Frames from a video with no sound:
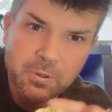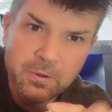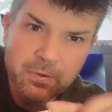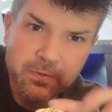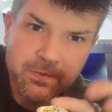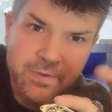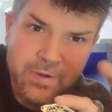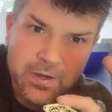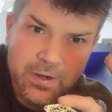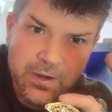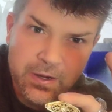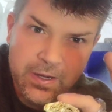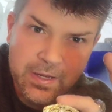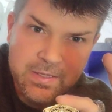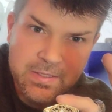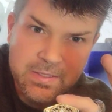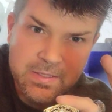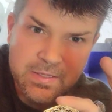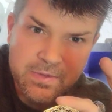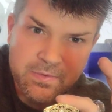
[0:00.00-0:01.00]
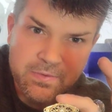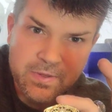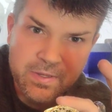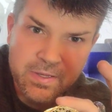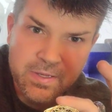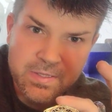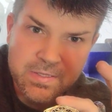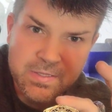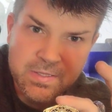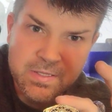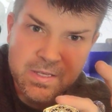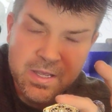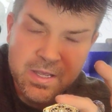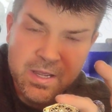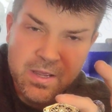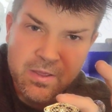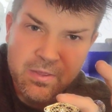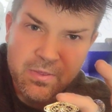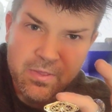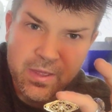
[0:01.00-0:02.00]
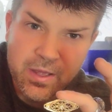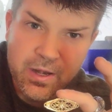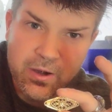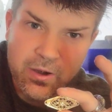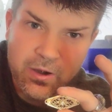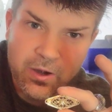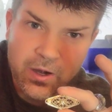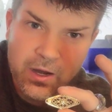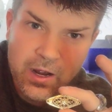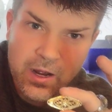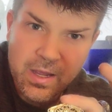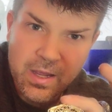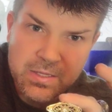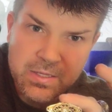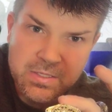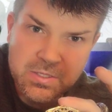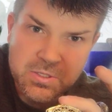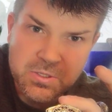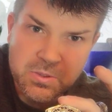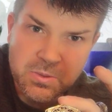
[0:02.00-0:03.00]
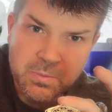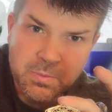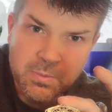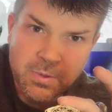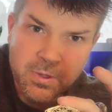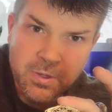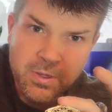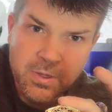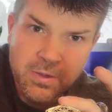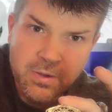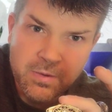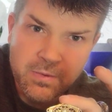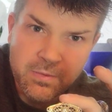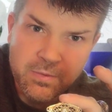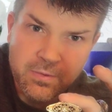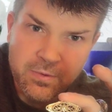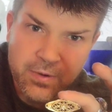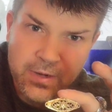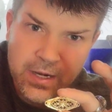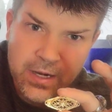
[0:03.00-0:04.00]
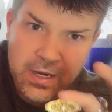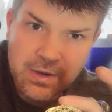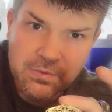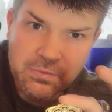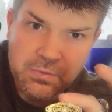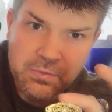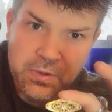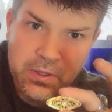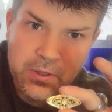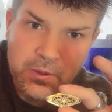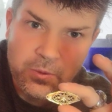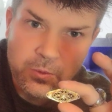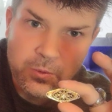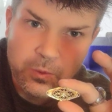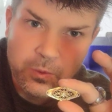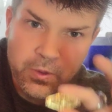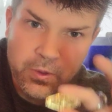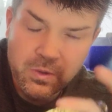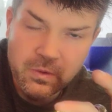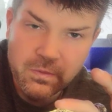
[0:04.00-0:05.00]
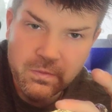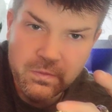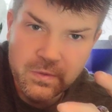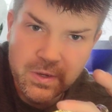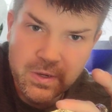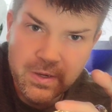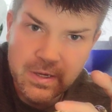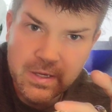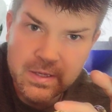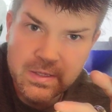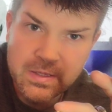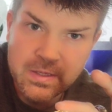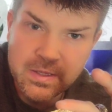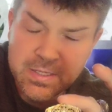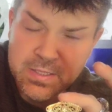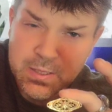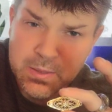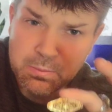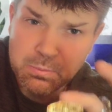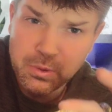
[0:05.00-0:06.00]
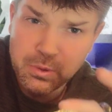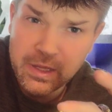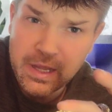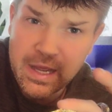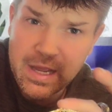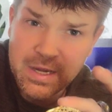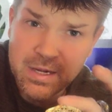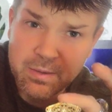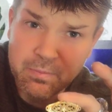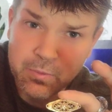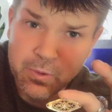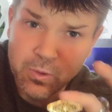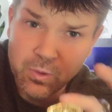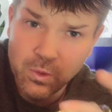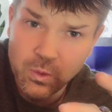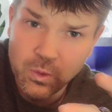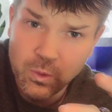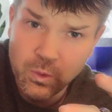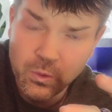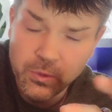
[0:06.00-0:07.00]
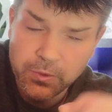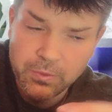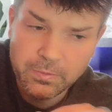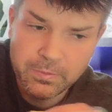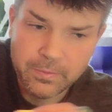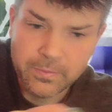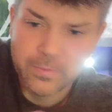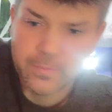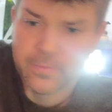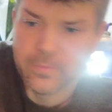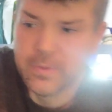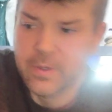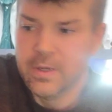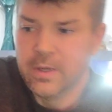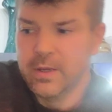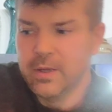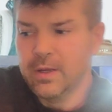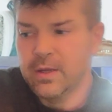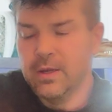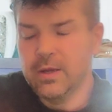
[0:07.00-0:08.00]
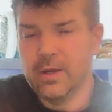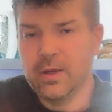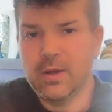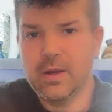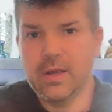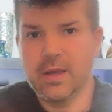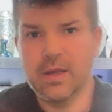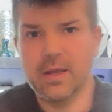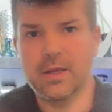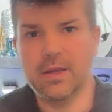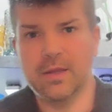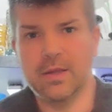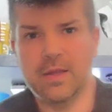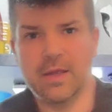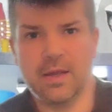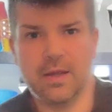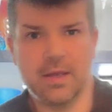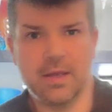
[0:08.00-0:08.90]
variants of this that are costume for every real variant that's in platinum or gold. And they